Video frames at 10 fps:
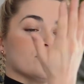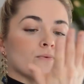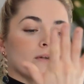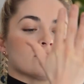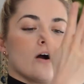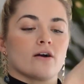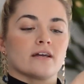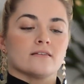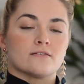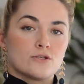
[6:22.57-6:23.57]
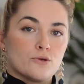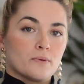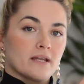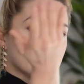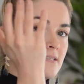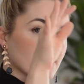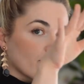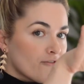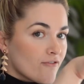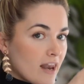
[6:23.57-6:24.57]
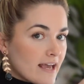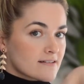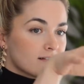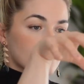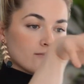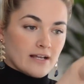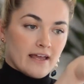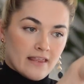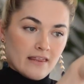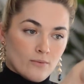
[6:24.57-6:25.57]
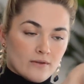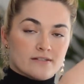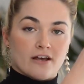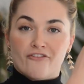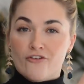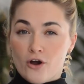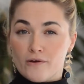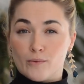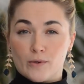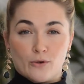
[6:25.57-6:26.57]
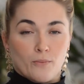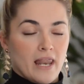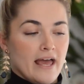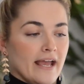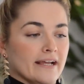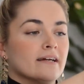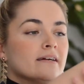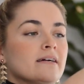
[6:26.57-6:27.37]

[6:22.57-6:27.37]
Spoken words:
So you want to target the supinators and the flexors. So again, they're the ones that are firing when you're playing.